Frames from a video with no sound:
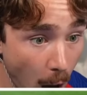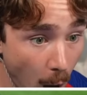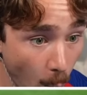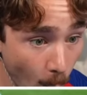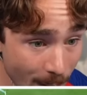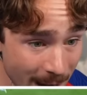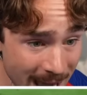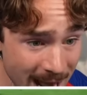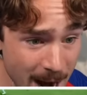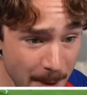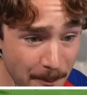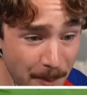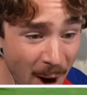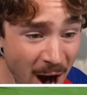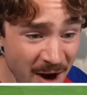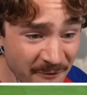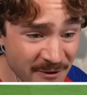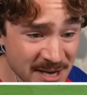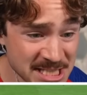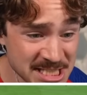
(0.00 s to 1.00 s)
We had a
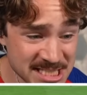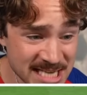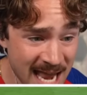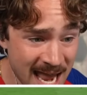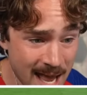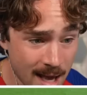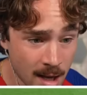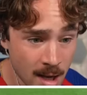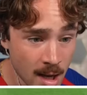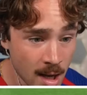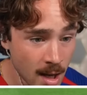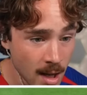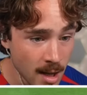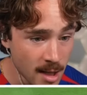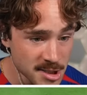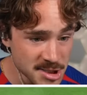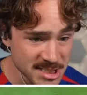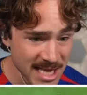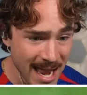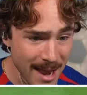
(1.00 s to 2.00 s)
perfect Stanway
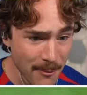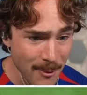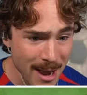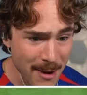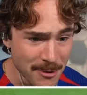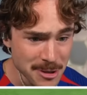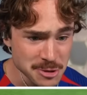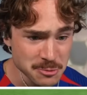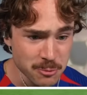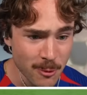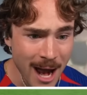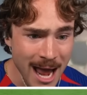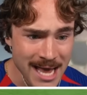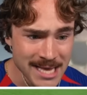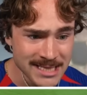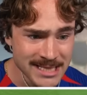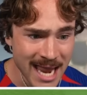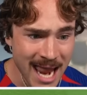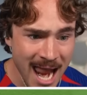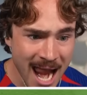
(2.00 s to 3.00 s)
was
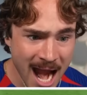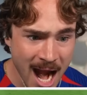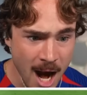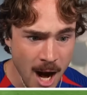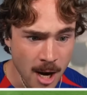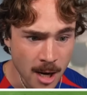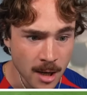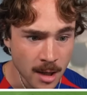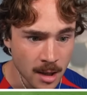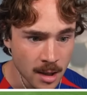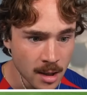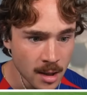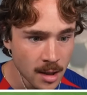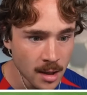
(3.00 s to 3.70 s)
right there.